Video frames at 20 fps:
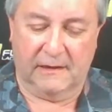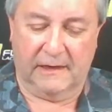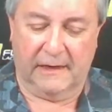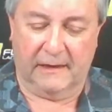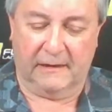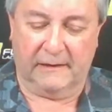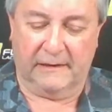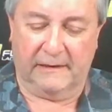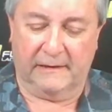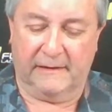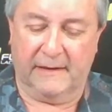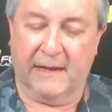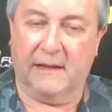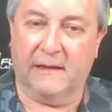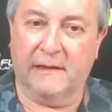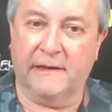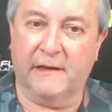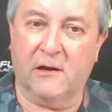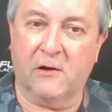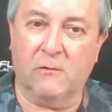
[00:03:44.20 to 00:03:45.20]
Haley
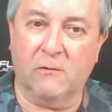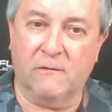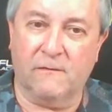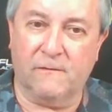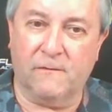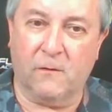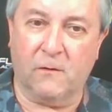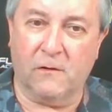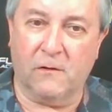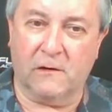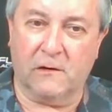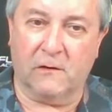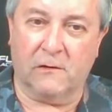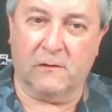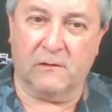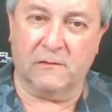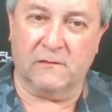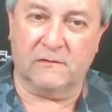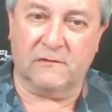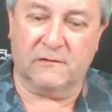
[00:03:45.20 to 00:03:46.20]
Dalio with 4
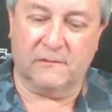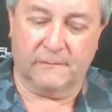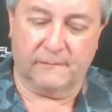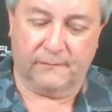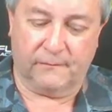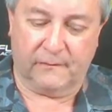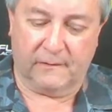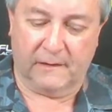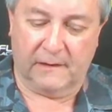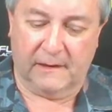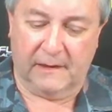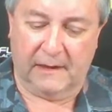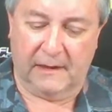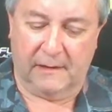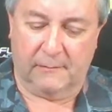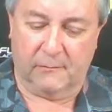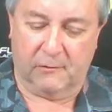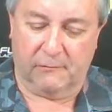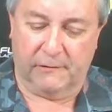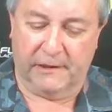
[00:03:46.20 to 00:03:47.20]
goals.
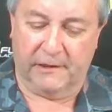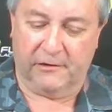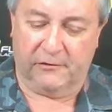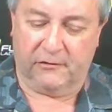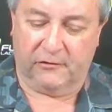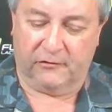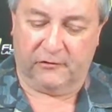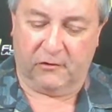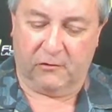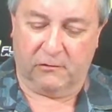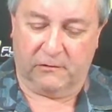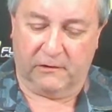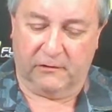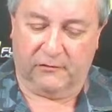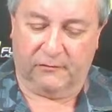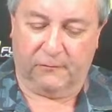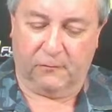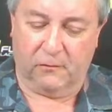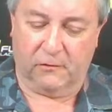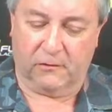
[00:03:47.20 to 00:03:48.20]
And Marina
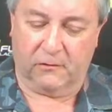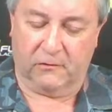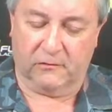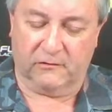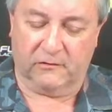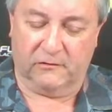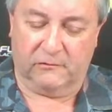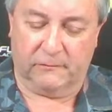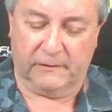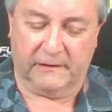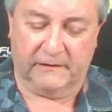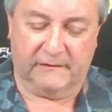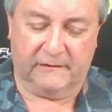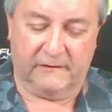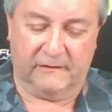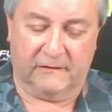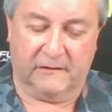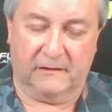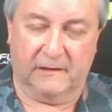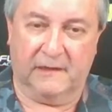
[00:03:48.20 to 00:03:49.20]
Drzokas, 4 goals and 3
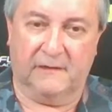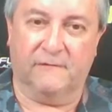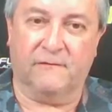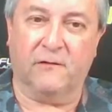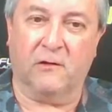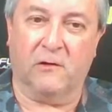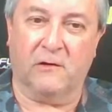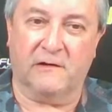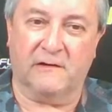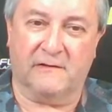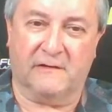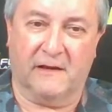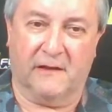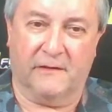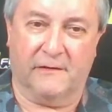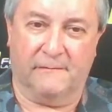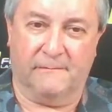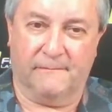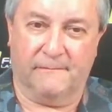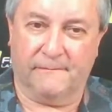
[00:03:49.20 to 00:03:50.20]
assists to lead Florida
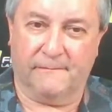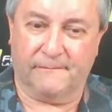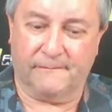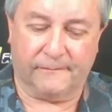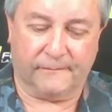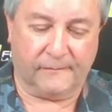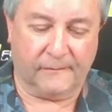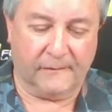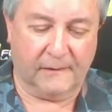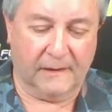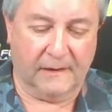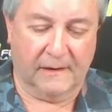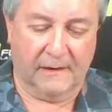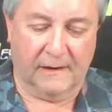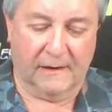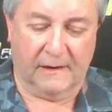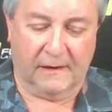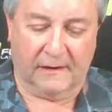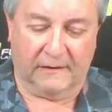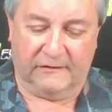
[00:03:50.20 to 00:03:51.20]
Southern.
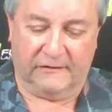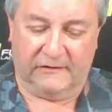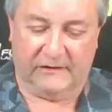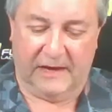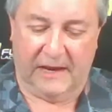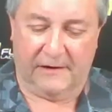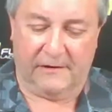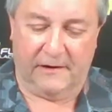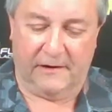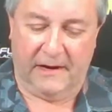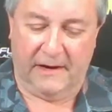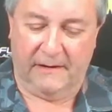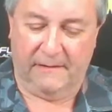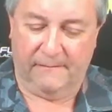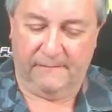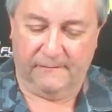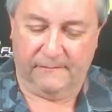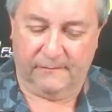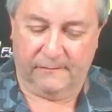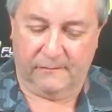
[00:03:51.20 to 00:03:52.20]
On
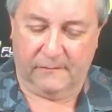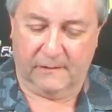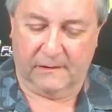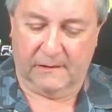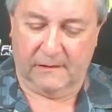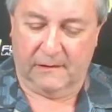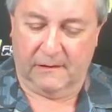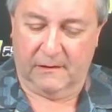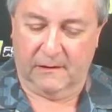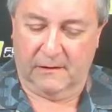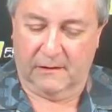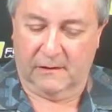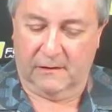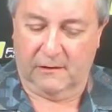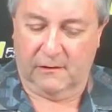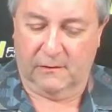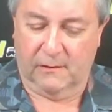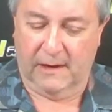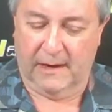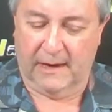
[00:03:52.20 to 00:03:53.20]
Saturday,
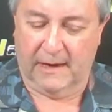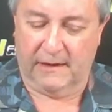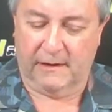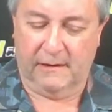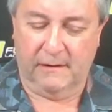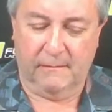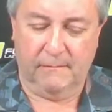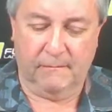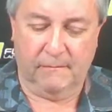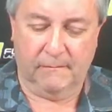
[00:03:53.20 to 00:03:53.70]
you had